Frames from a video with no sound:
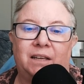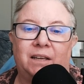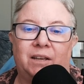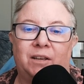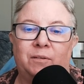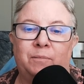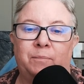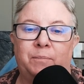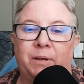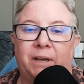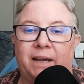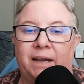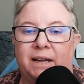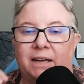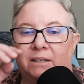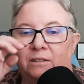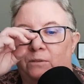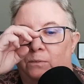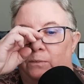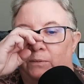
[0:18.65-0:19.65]

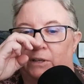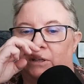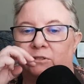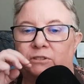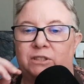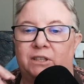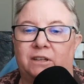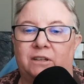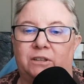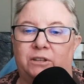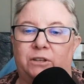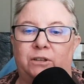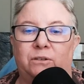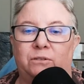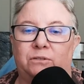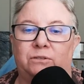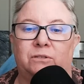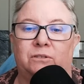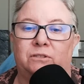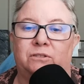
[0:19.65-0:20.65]
impact wheelchair
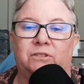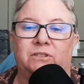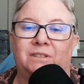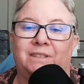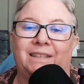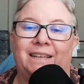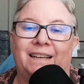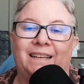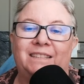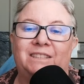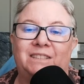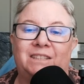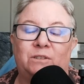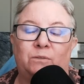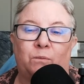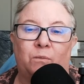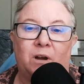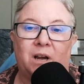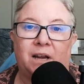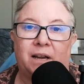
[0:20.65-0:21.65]
users
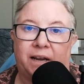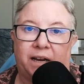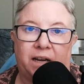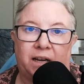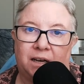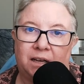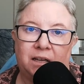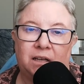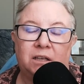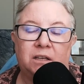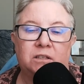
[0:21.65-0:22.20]
nationwide.